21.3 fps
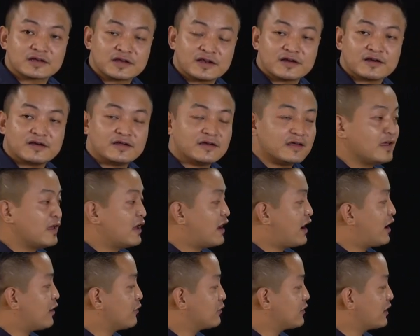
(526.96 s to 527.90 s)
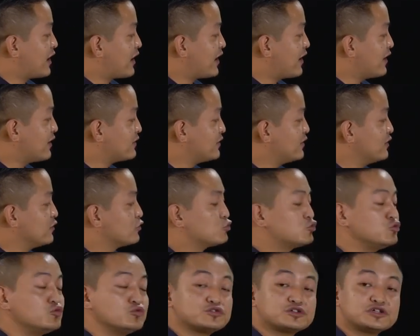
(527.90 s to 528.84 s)
Clear? I'll add
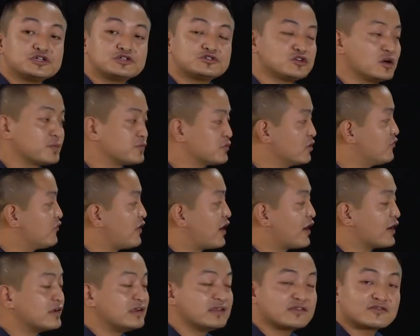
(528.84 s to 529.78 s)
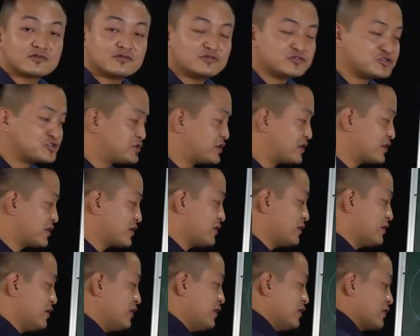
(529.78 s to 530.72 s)
2-3 drops of iodine solution here.
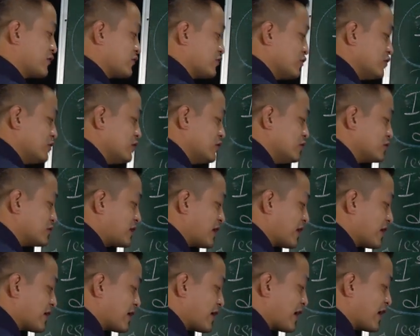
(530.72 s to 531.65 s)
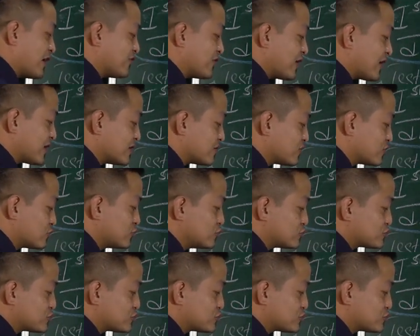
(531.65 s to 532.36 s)
So I've added